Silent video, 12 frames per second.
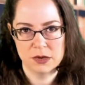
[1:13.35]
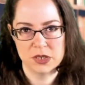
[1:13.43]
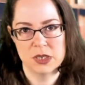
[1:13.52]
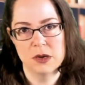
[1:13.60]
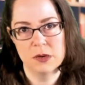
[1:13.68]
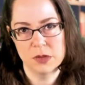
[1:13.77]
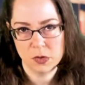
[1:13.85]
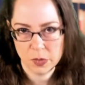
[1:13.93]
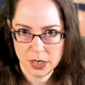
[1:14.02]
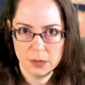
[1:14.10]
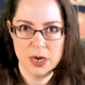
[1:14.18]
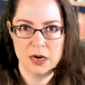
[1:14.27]
So the
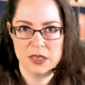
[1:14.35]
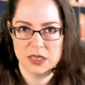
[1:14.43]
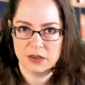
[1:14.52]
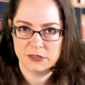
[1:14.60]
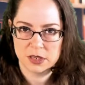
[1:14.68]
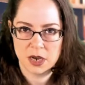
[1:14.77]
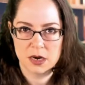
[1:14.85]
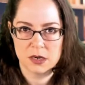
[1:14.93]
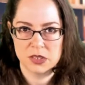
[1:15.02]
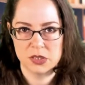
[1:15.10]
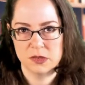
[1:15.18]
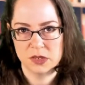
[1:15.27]
queen marries off her daughter
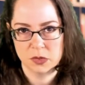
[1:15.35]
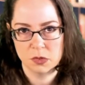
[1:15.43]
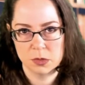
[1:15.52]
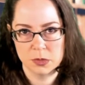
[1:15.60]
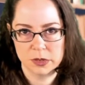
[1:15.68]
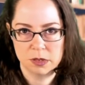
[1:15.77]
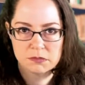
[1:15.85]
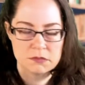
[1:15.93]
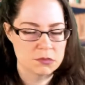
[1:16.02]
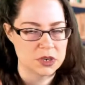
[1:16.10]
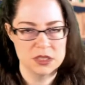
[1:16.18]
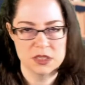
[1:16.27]
to this horrible
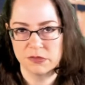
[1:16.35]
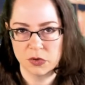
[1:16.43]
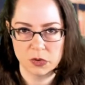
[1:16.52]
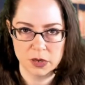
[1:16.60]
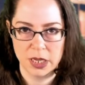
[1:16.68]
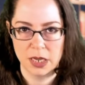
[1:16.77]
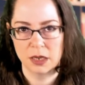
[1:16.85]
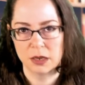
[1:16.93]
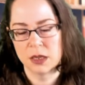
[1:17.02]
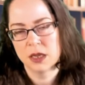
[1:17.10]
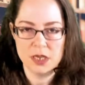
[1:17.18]
Prince Vorling.